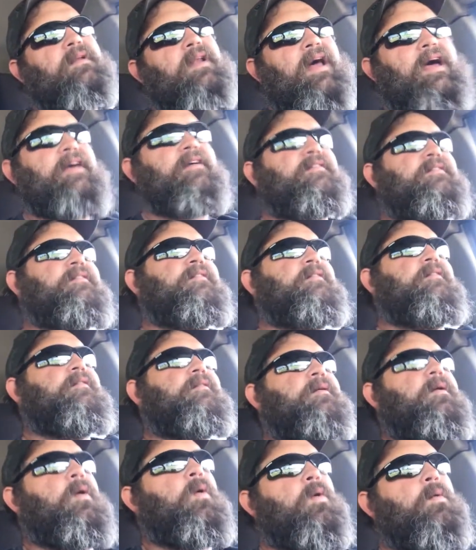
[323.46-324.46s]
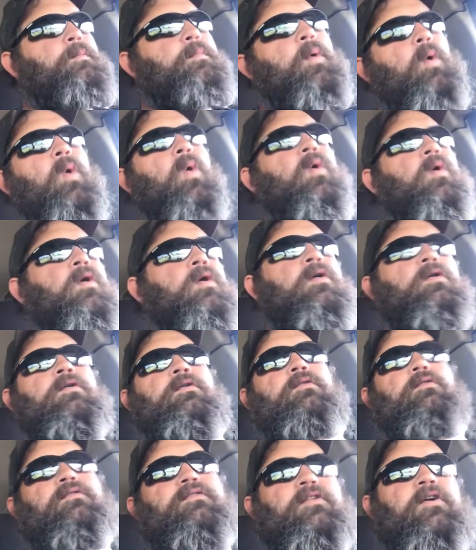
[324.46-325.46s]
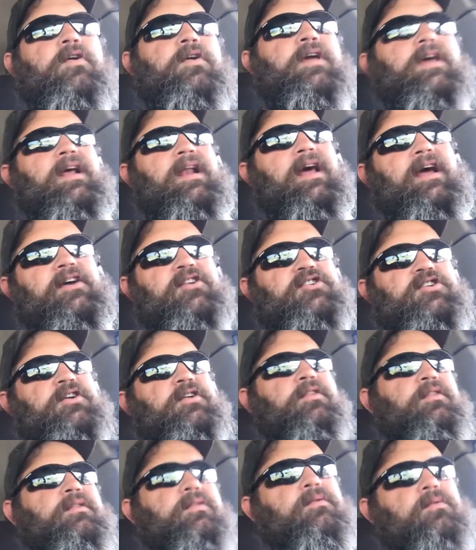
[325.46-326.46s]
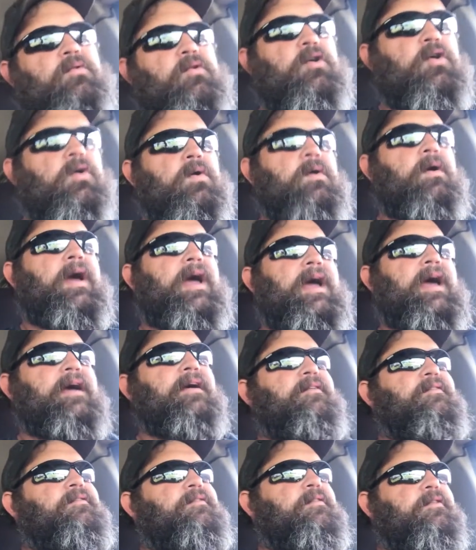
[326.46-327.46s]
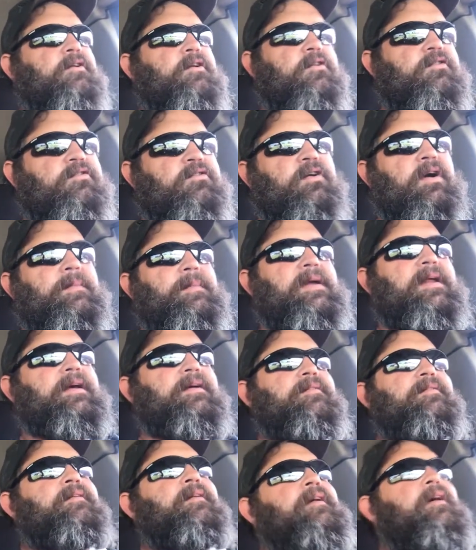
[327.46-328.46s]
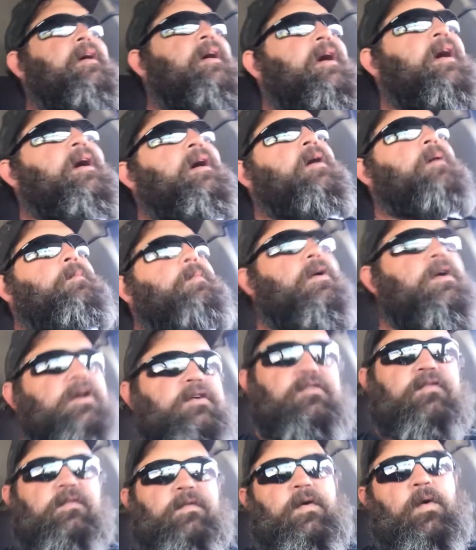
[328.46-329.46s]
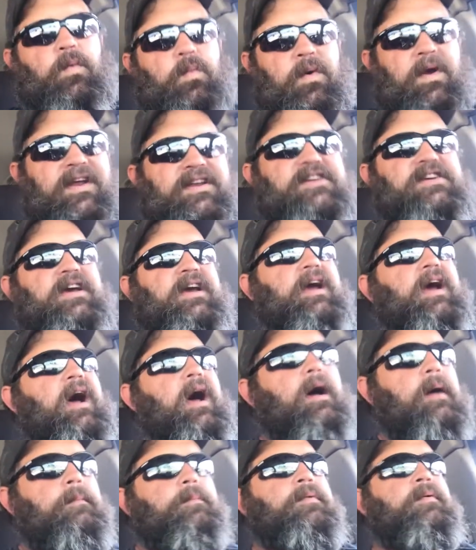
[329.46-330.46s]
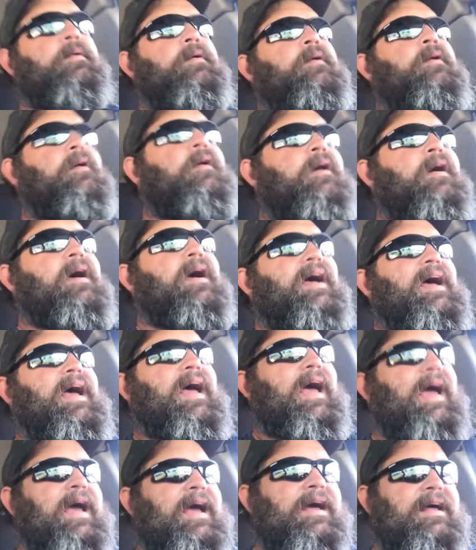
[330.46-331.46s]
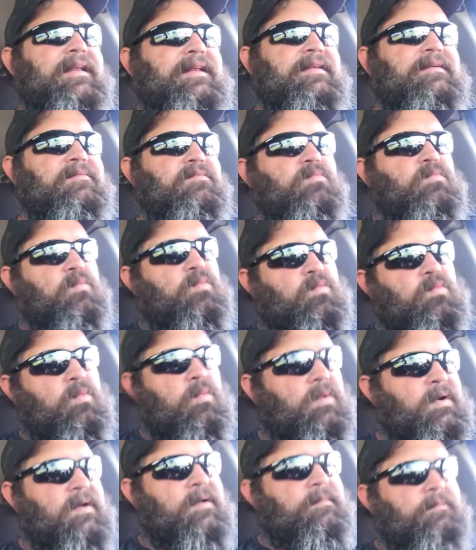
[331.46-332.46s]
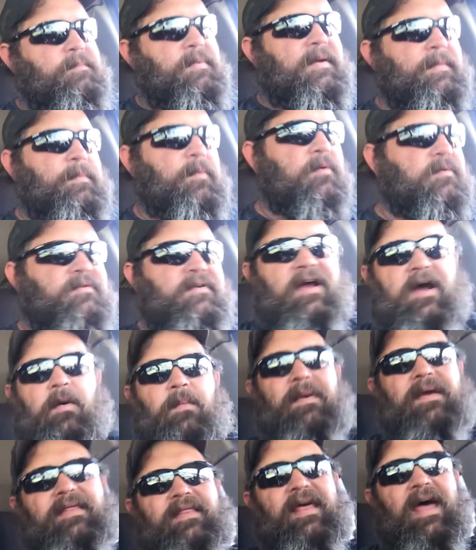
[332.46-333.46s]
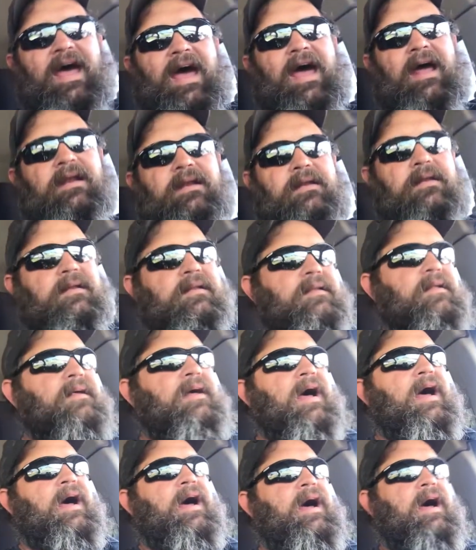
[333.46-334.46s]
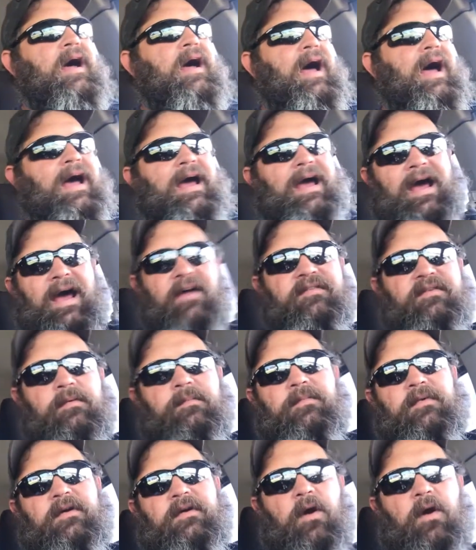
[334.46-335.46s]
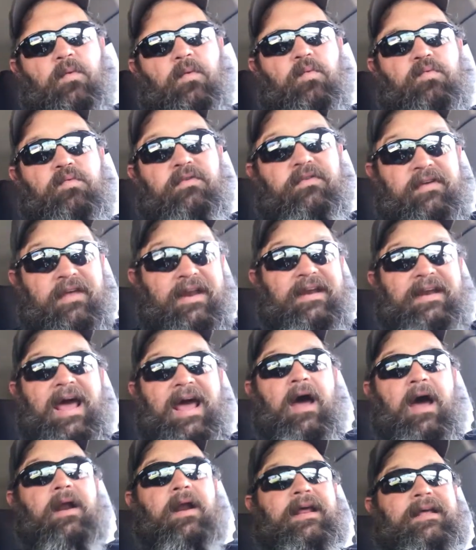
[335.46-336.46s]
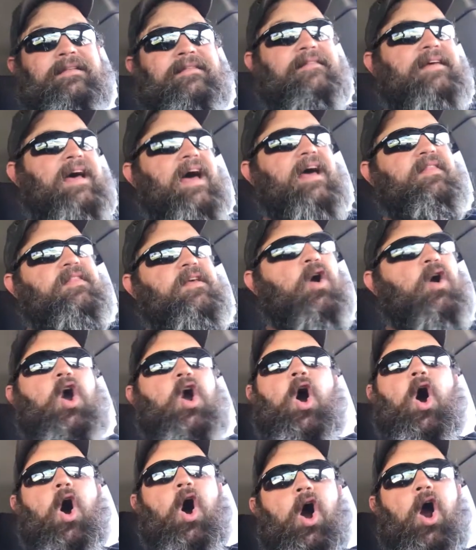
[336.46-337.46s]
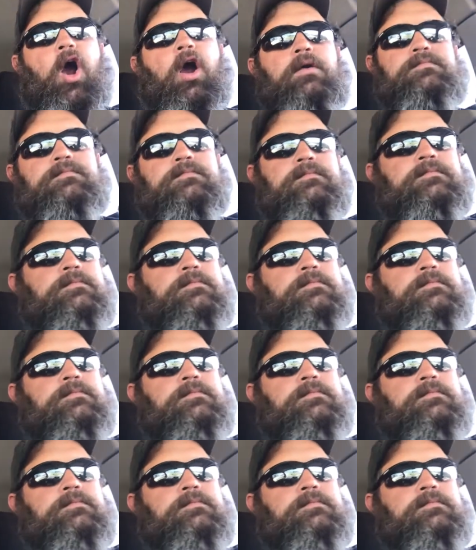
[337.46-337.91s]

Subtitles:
less or poorer circulation through your hands to your extremities, because of your reaching up. And when people tell me that, I ask them to go sit down inside their car.